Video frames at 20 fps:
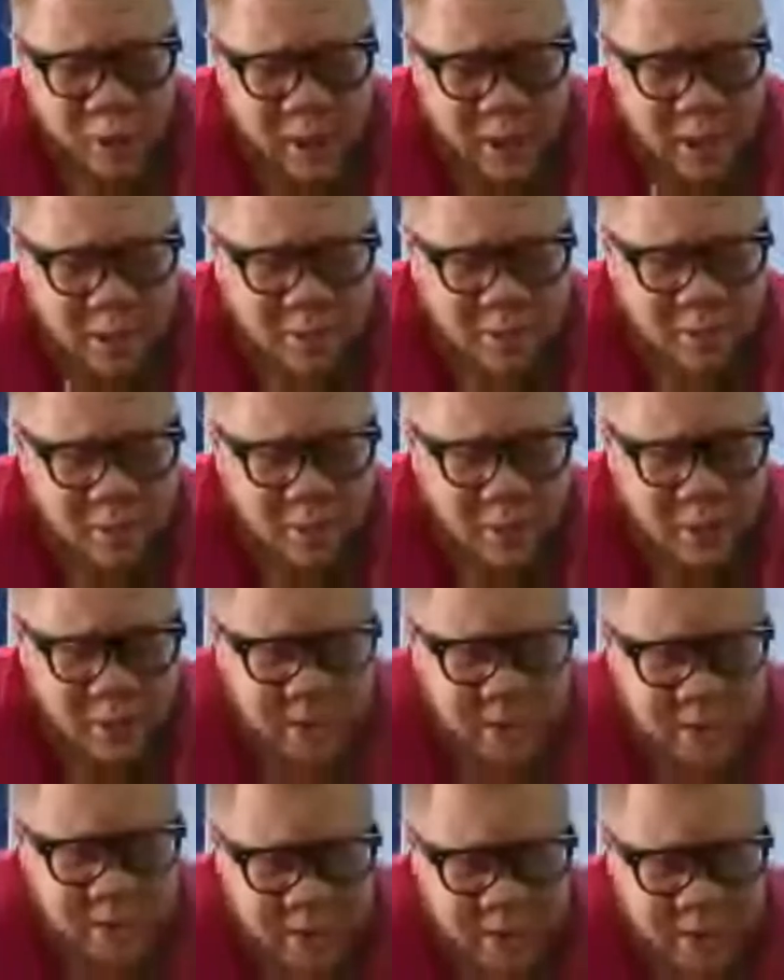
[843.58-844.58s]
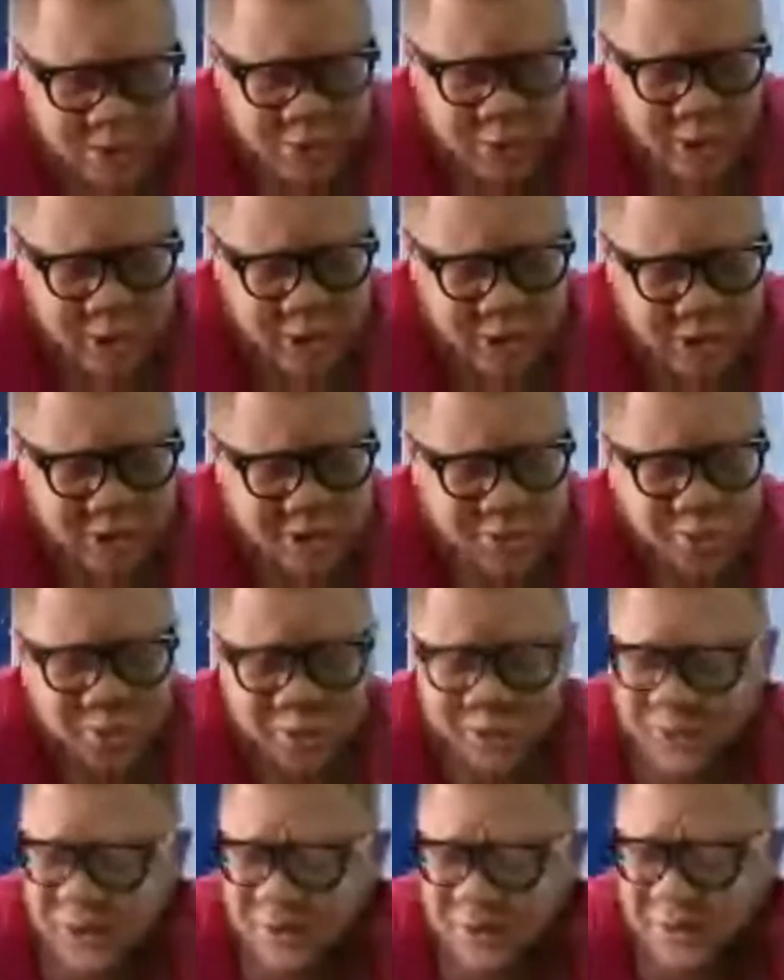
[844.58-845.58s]
can indicate your interest. But
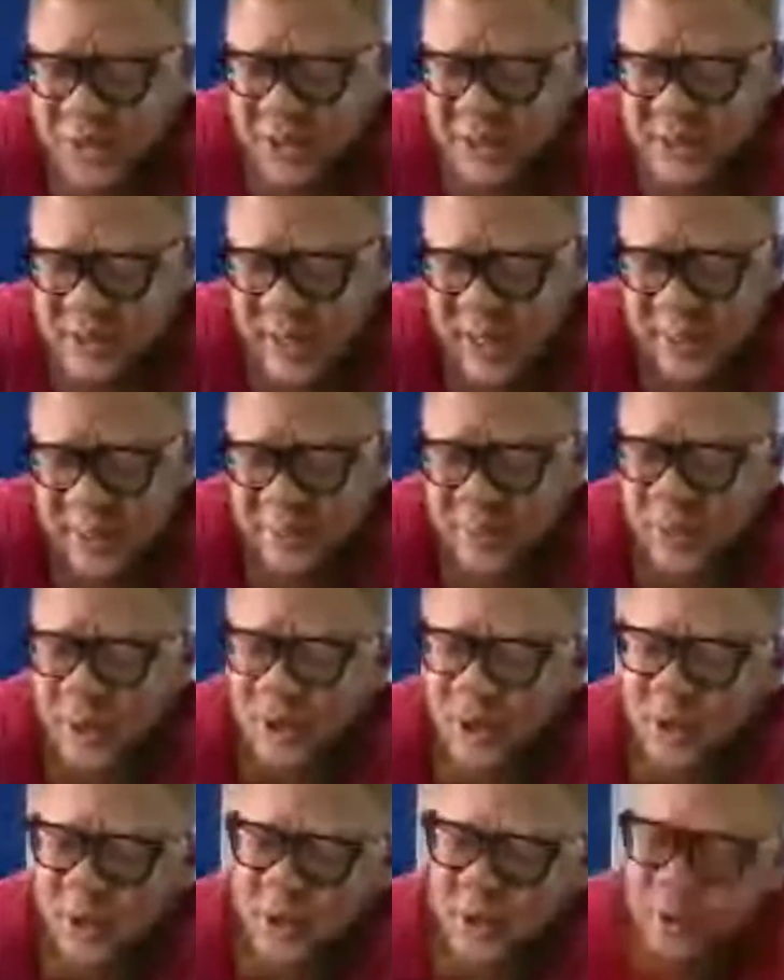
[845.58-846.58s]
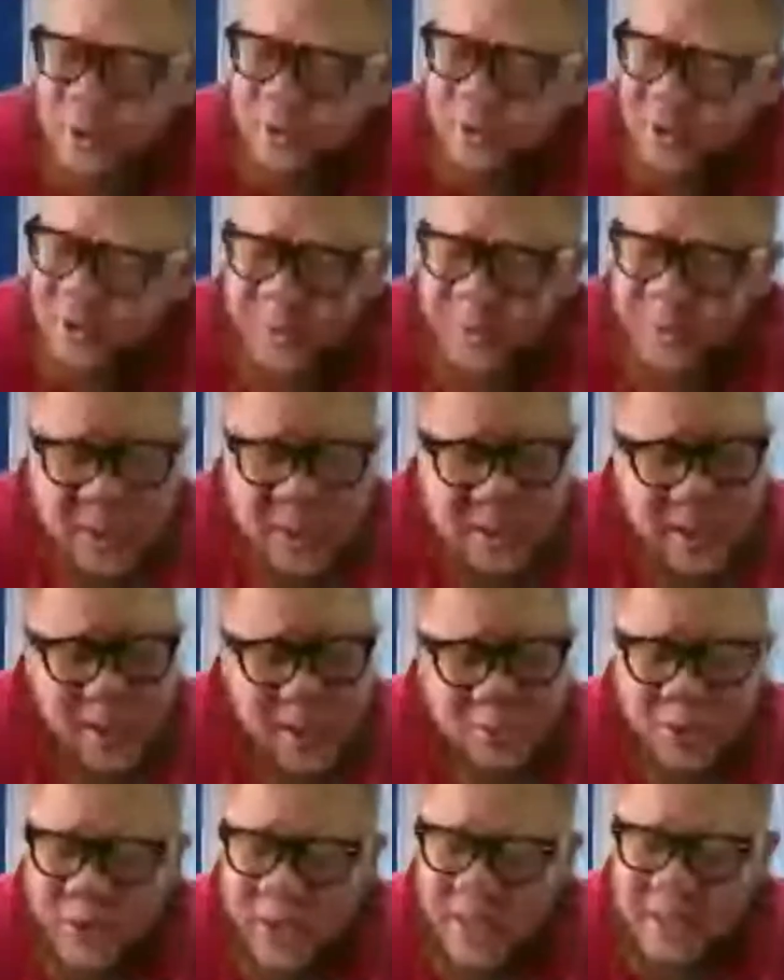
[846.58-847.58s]
for the meantime,
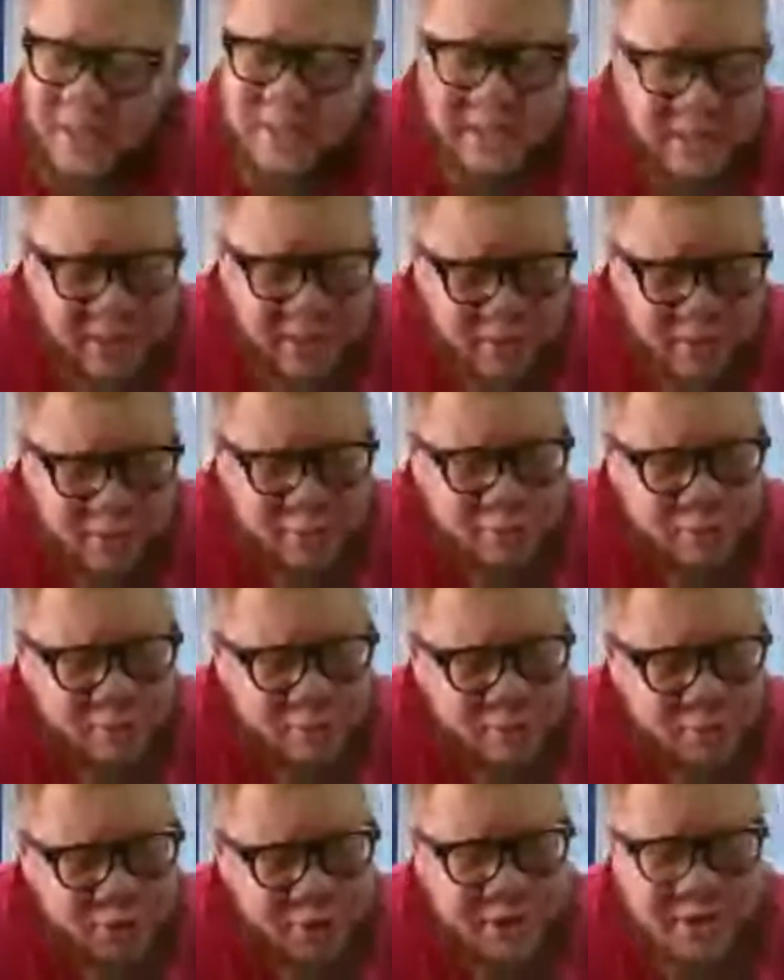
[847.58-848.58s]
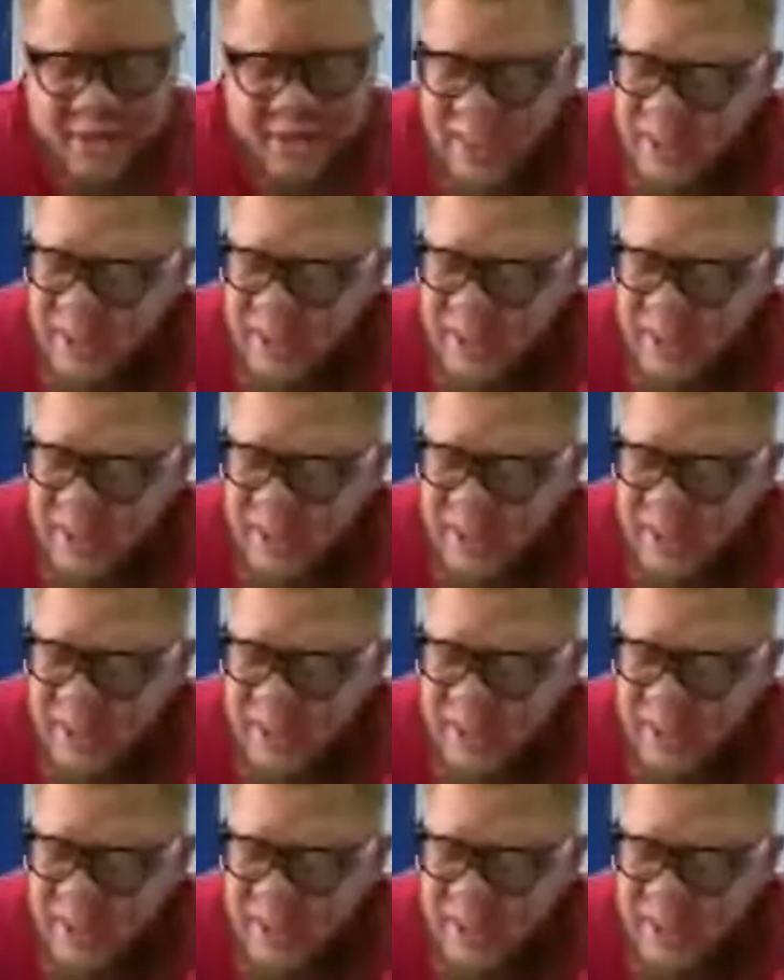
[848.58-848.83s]
you can still just send